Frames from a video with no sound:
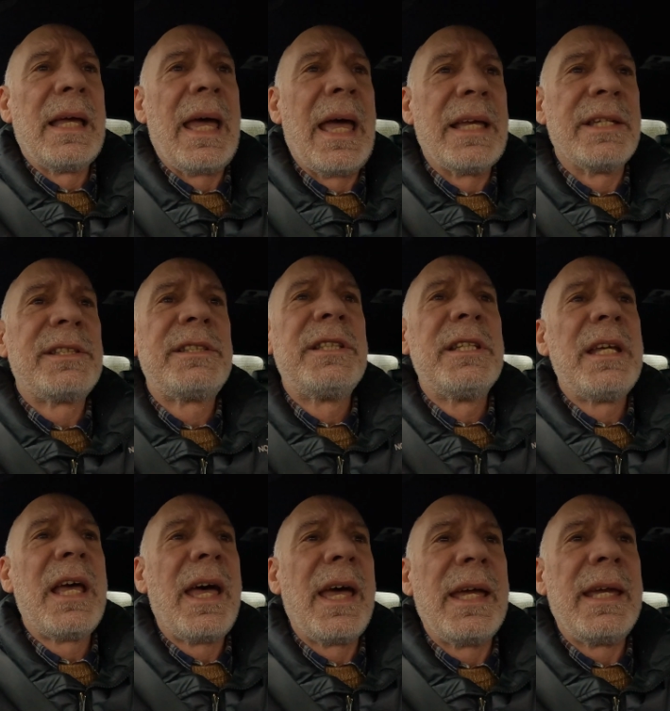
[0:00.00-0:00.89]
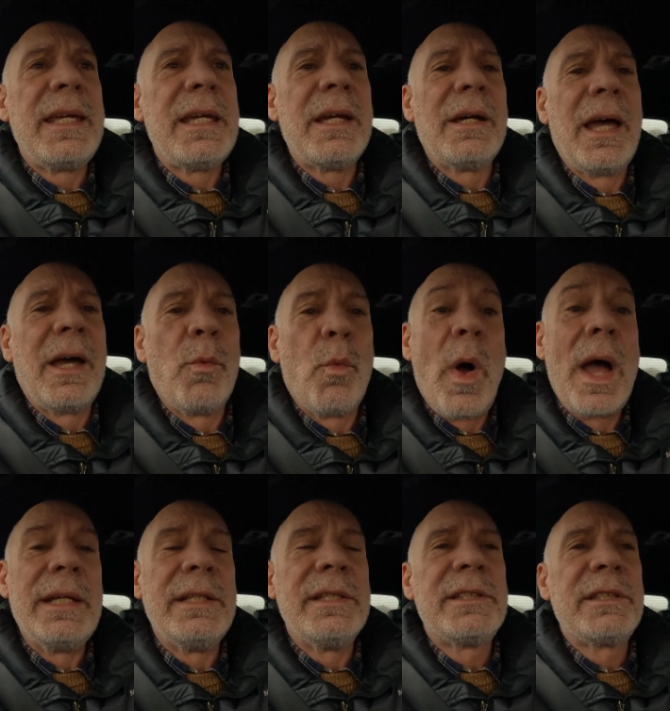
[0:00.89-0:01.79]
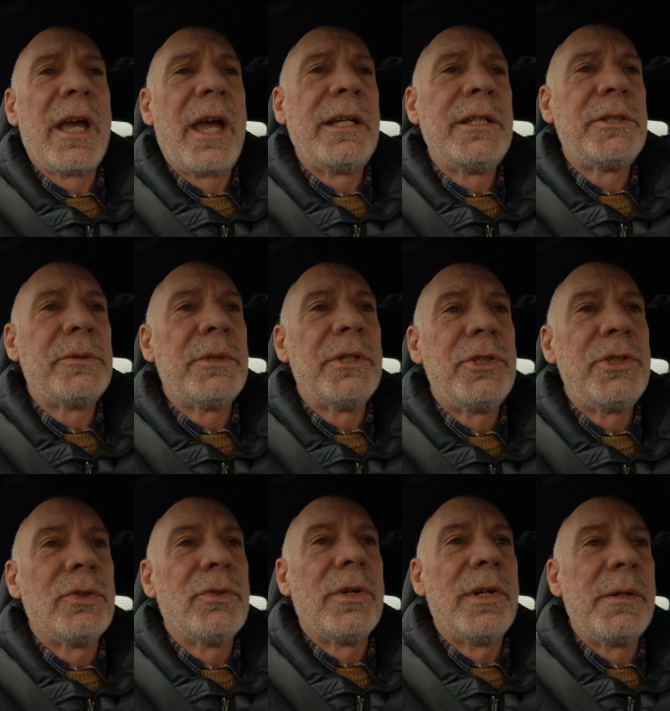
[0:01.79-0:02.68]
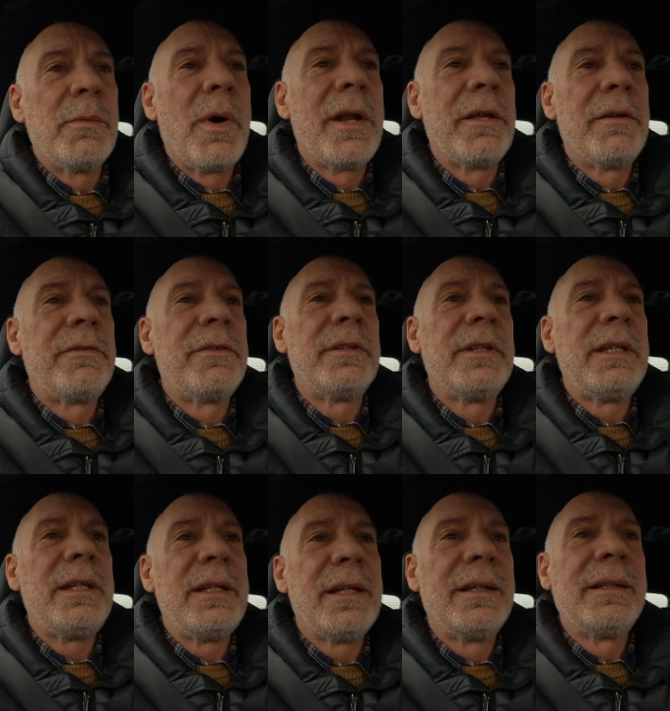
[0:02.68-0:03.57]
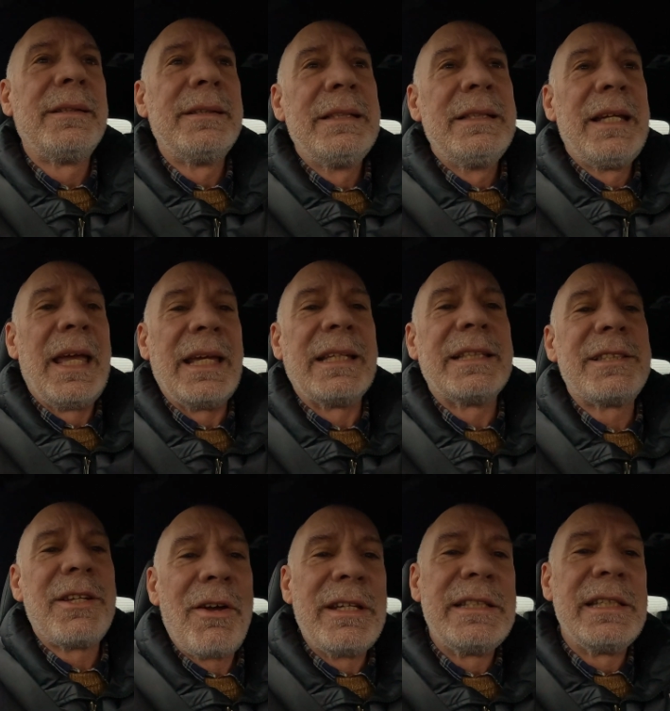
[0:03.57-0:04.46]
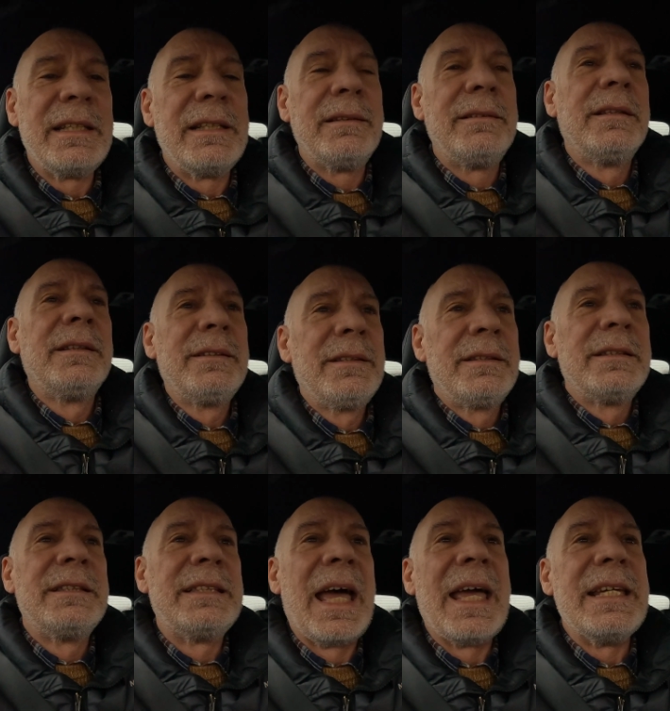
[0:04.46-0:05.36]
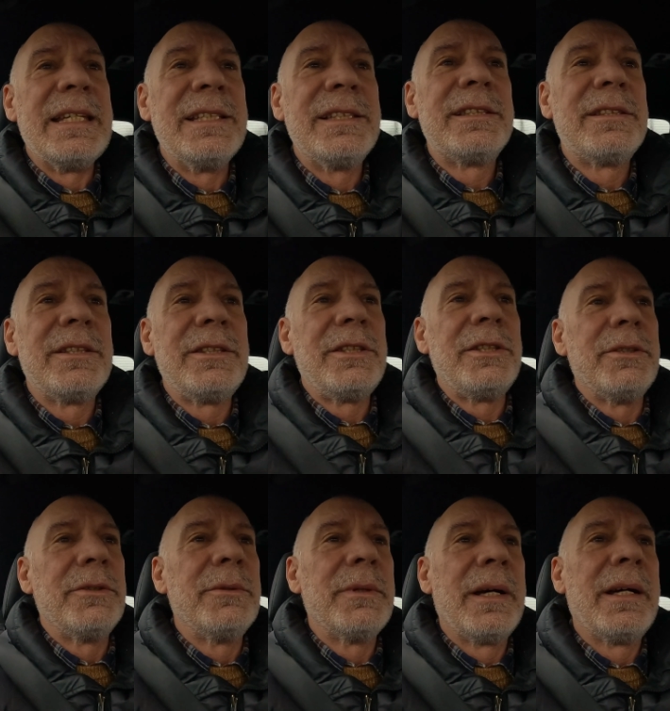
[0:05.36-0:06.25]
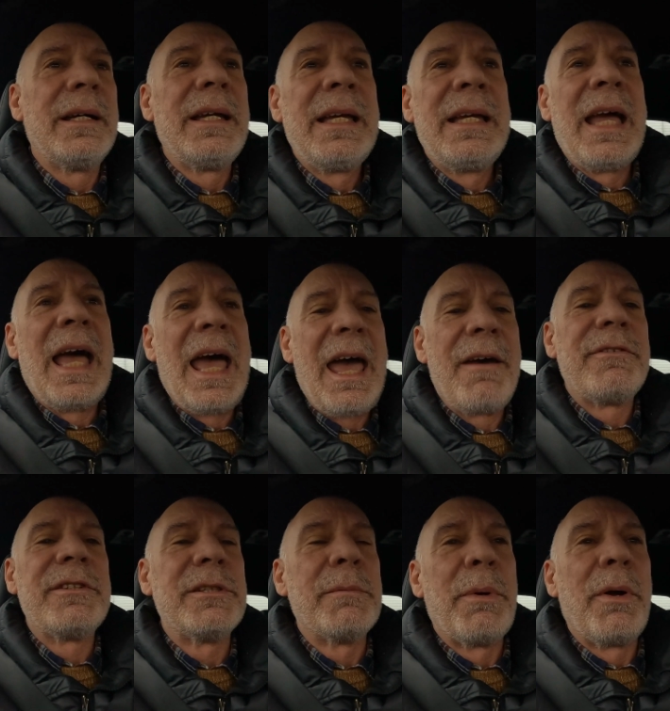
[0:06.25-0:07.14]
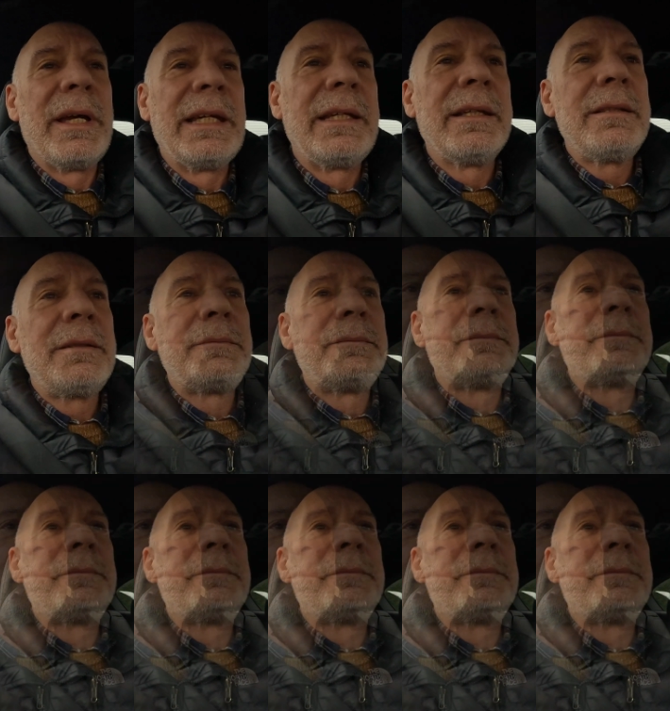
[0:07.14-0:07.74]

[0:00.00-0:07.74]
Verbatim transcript: as today uh, Wayne's going to enjoy one of the uh, exciting days that you uh, have as a biker.